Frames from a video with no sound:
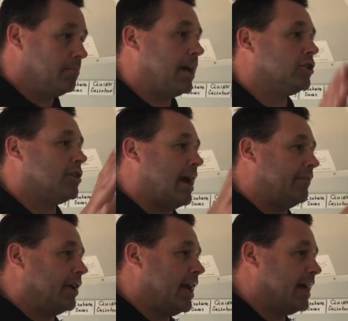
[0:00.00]
Bus
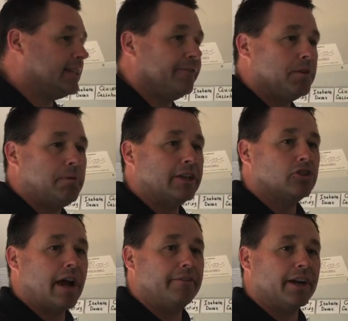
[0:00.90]
driver, yes. If the bus
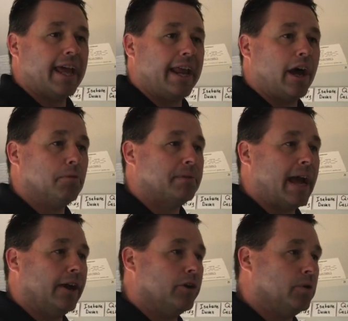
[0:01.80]
driver can't help you
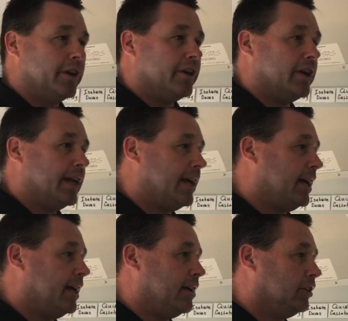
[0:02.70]
out, who are you going
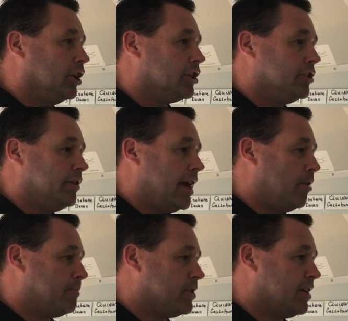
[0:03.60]
to look to
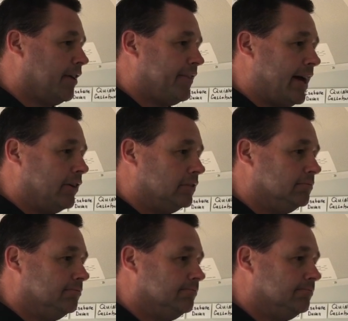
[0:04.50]
help yourself out?